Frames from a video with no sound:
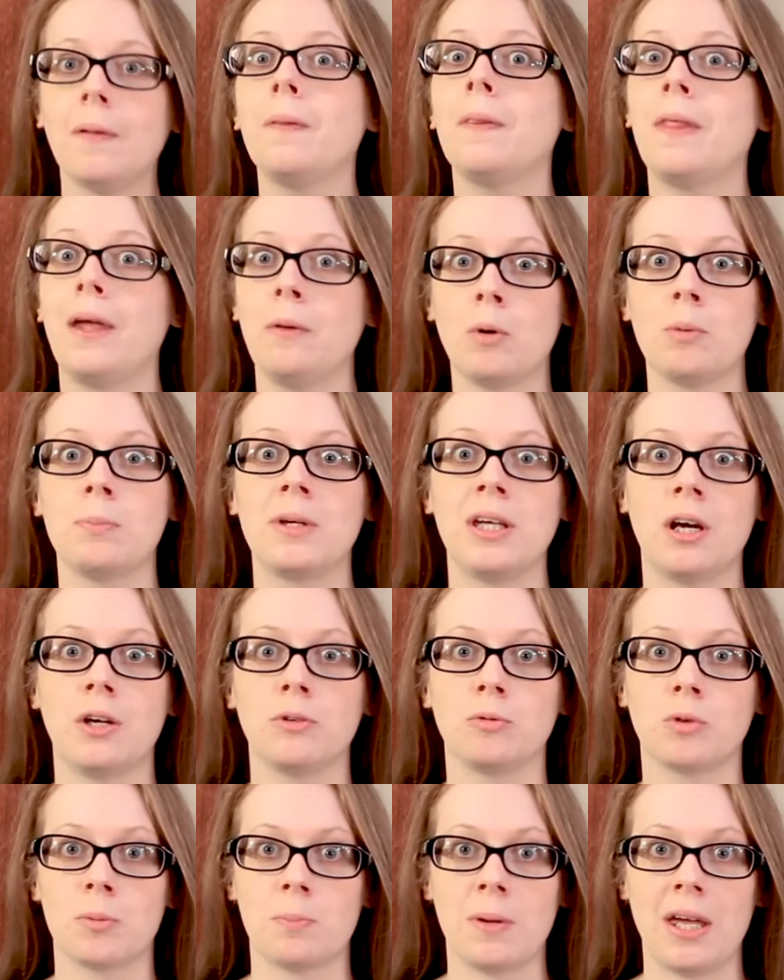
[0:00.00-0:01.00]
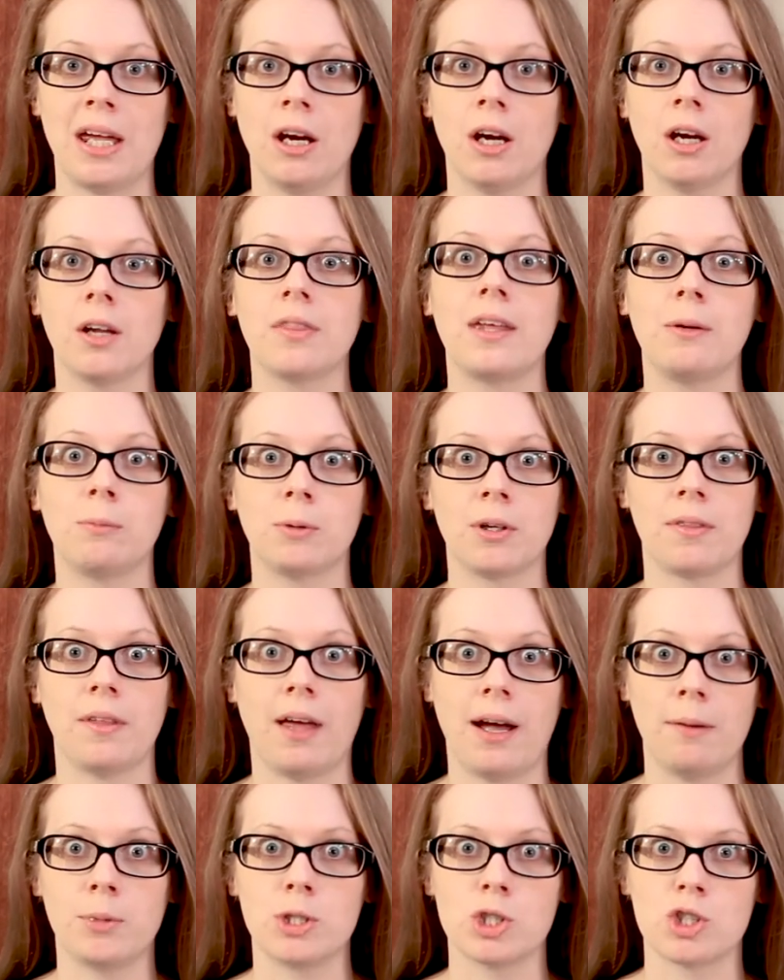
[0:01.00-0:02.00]
They were beyond repair, they were
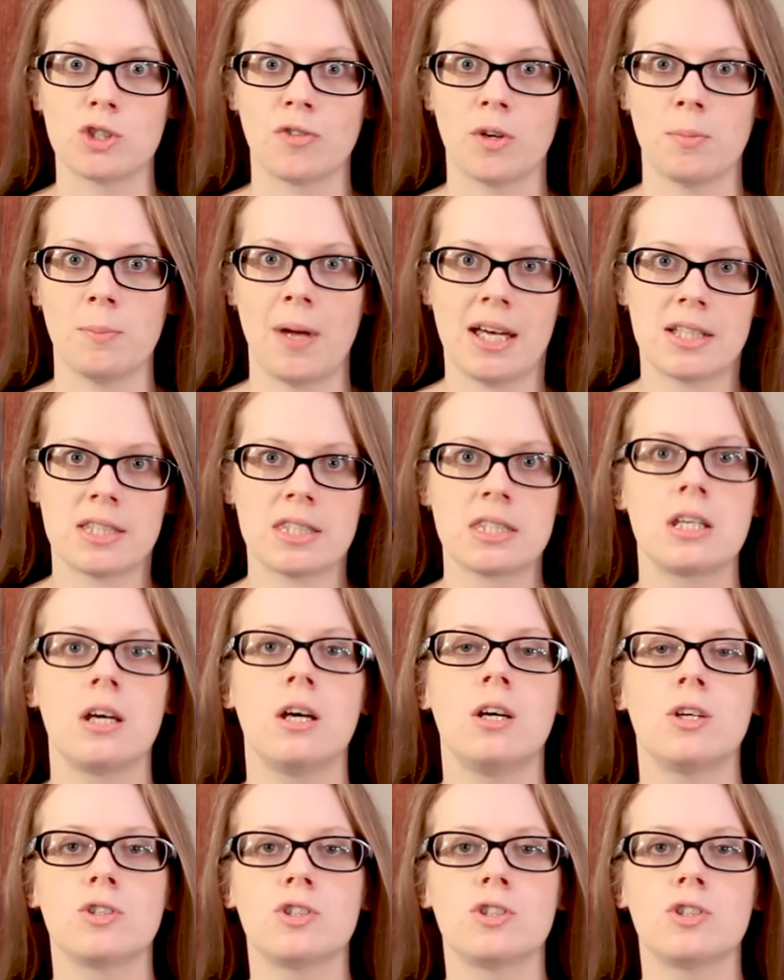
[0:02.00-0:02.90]
that much of a mess.